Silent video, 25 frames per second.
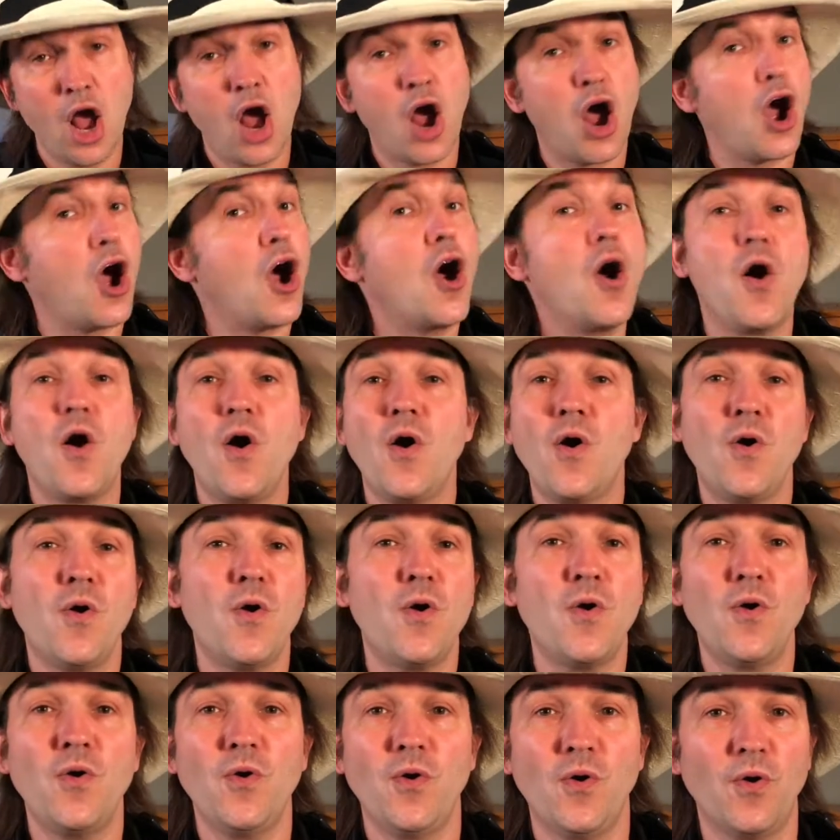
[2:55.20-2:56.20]

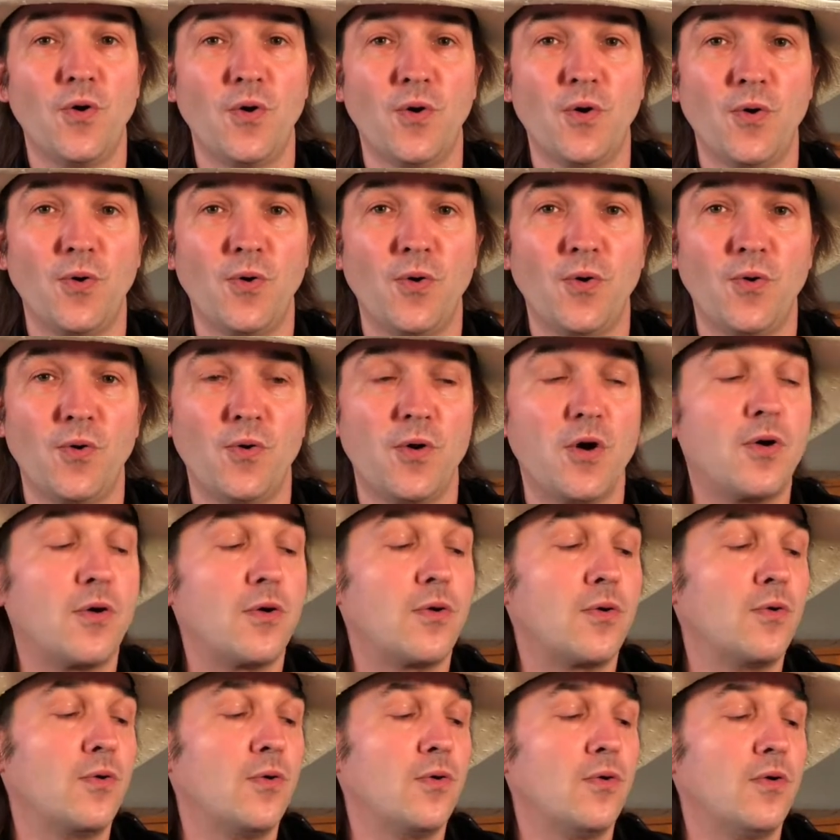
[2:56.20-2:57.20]

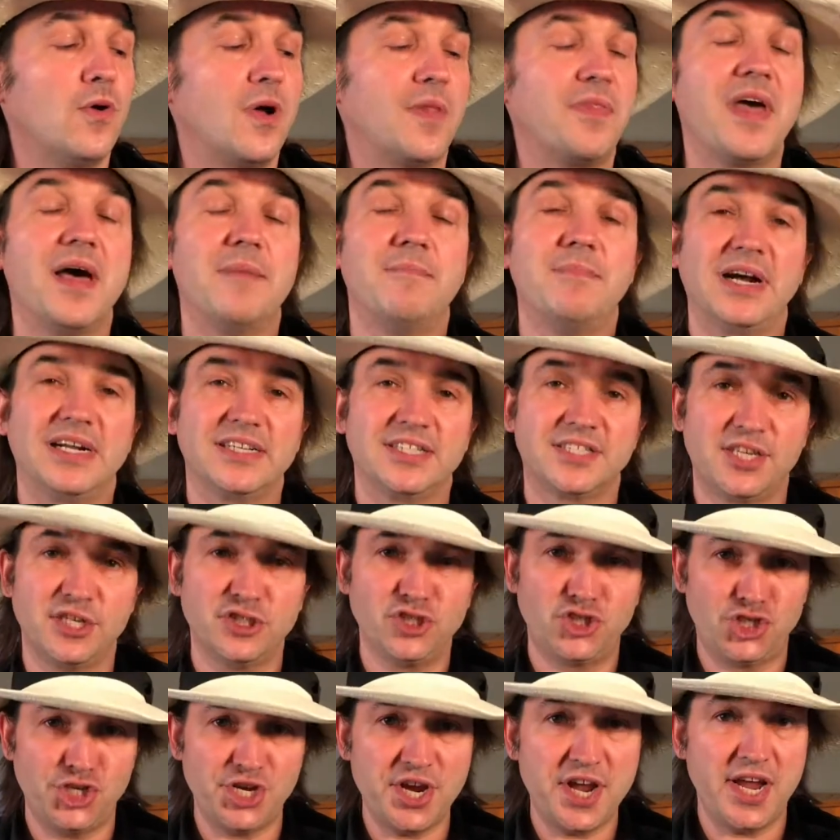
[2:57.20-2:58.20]
Oh, and then back to
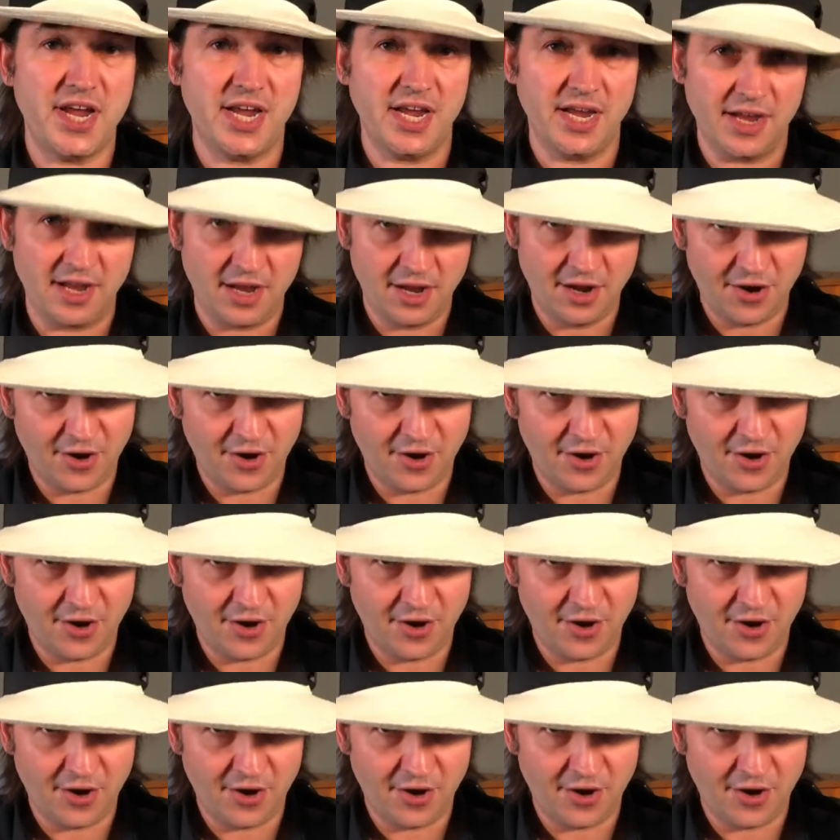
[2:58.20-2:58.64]
G.